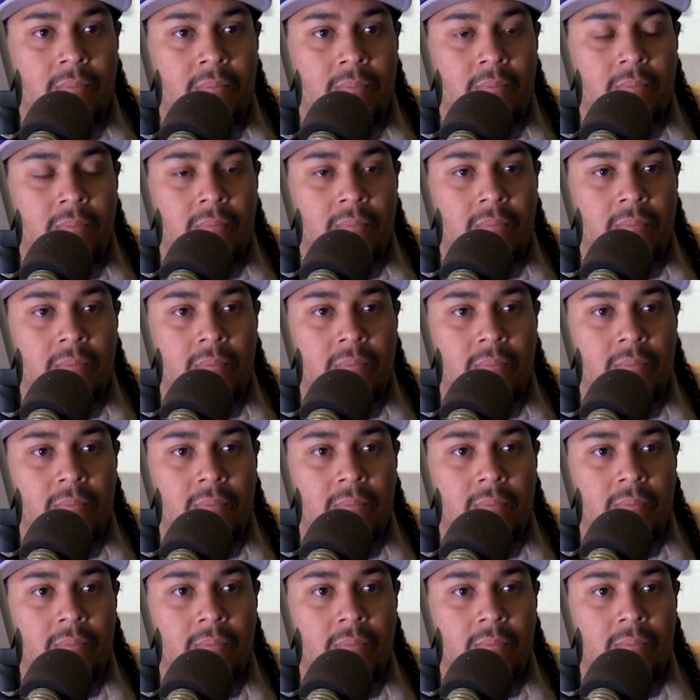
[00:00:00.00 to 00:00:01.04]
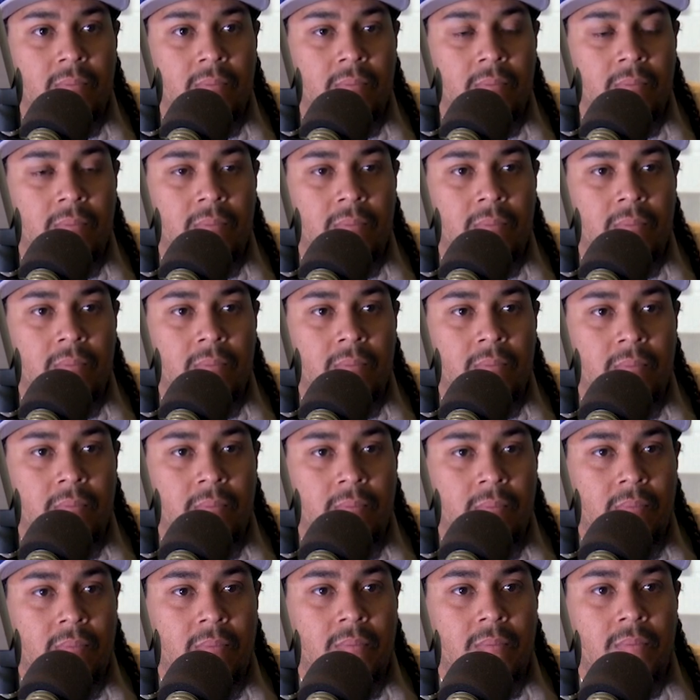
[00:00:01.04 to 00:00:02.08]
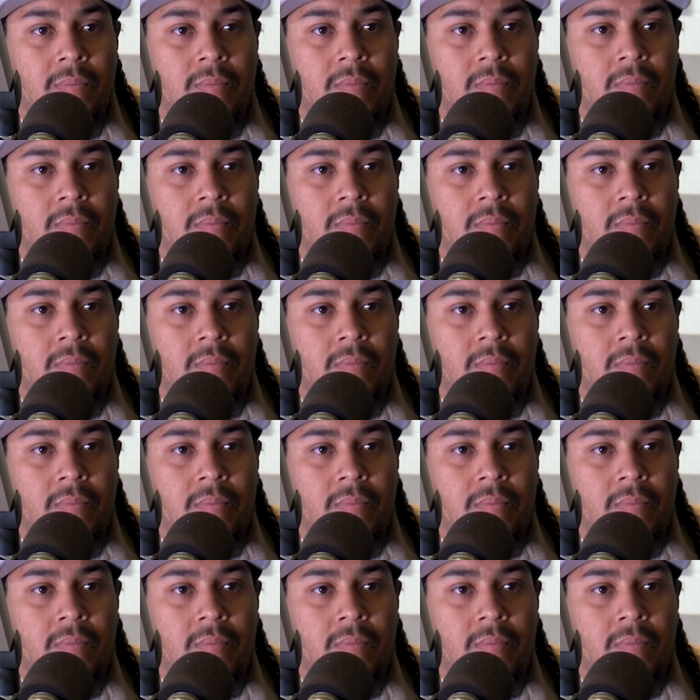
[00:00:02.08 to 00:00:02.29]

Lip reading: (silent)